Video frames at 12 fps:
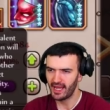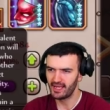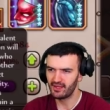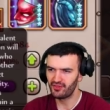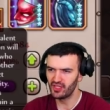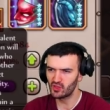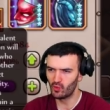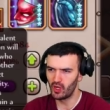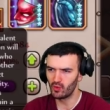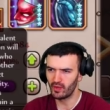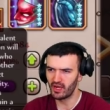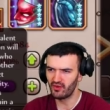And in this
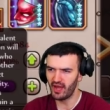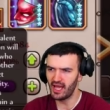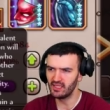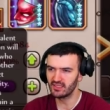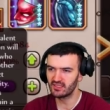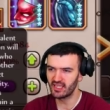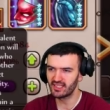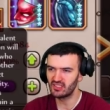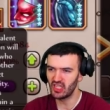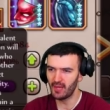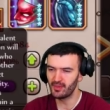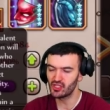one, whenever Alice takes
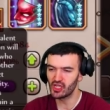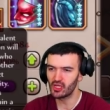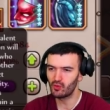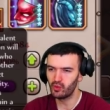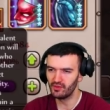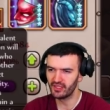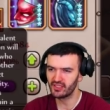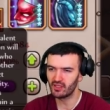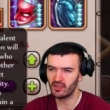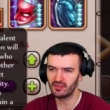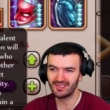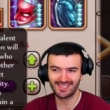damage equivalent
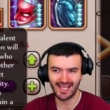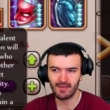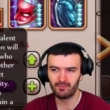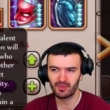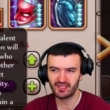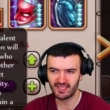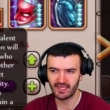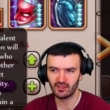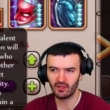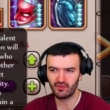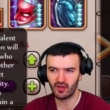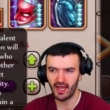to 10%
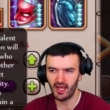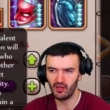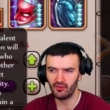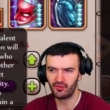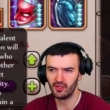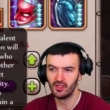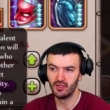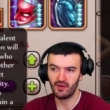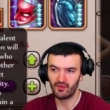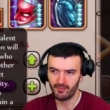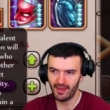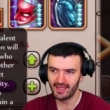of her health,
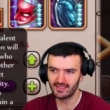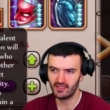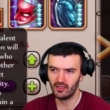of her max